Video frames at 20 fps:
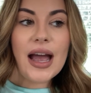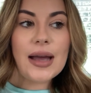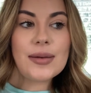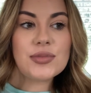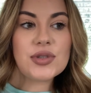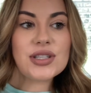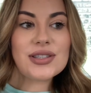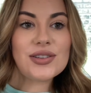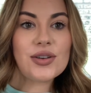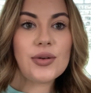
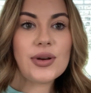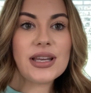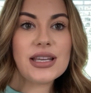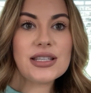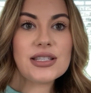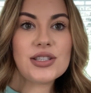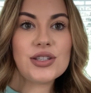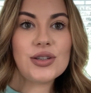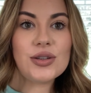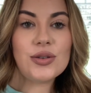I'm just
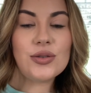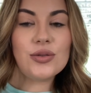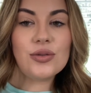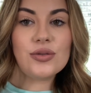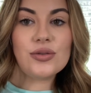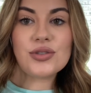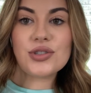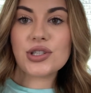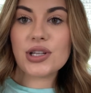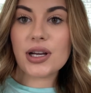going
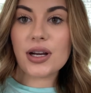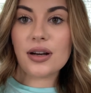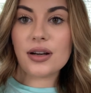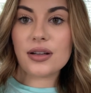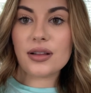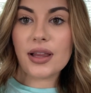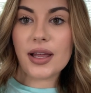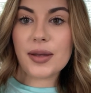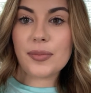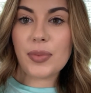to
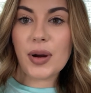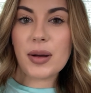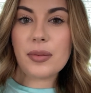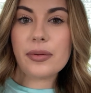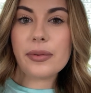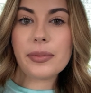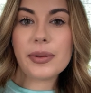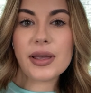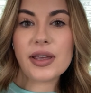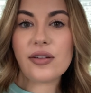share like
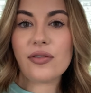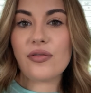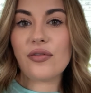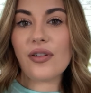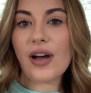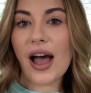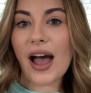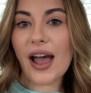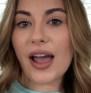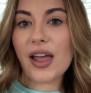probably
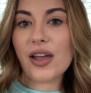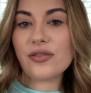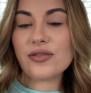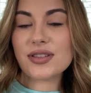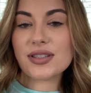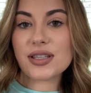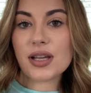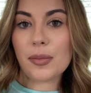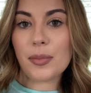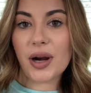
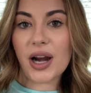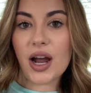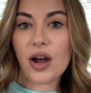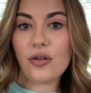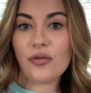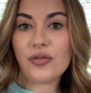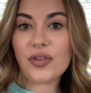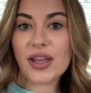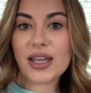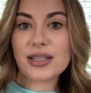five summer
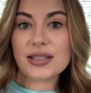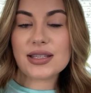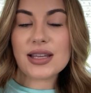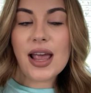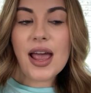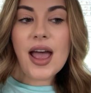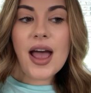outfits.